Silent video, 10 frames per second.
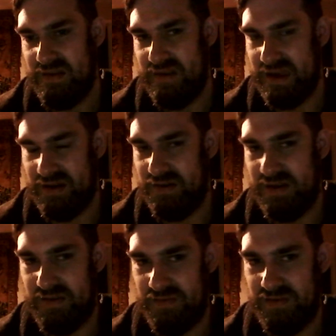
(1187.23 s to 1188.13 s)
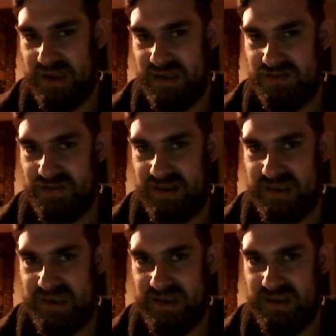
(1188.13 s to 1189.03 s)
Now another
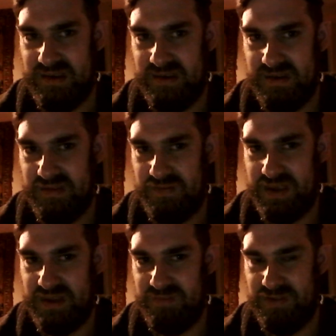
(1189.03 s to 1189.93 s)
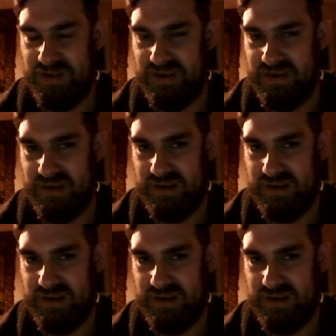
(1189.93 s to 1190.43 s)
interesting development